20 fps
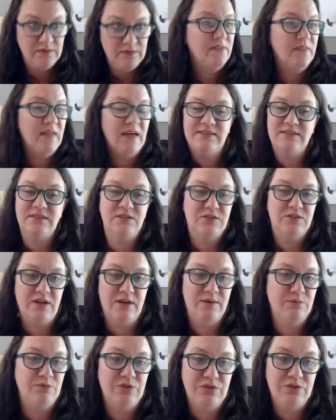that's a
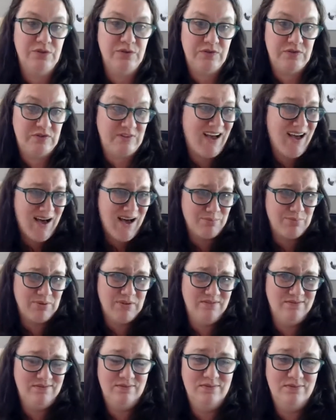time to stop,
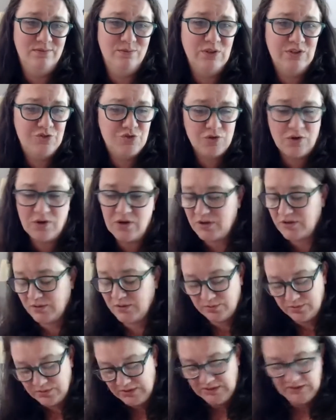
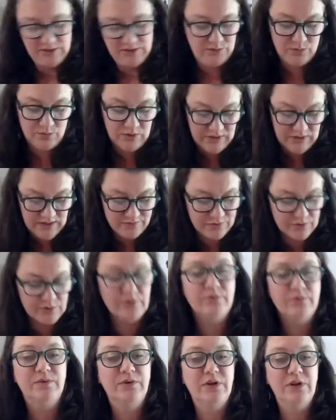withdrawal,
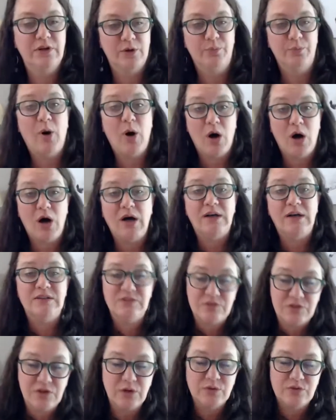whatever, you know,
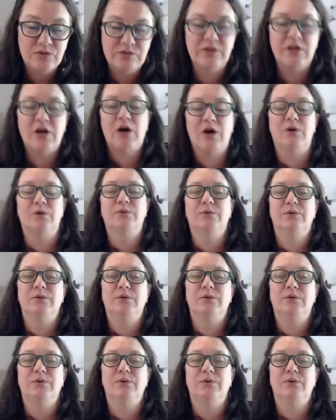pause, go slow.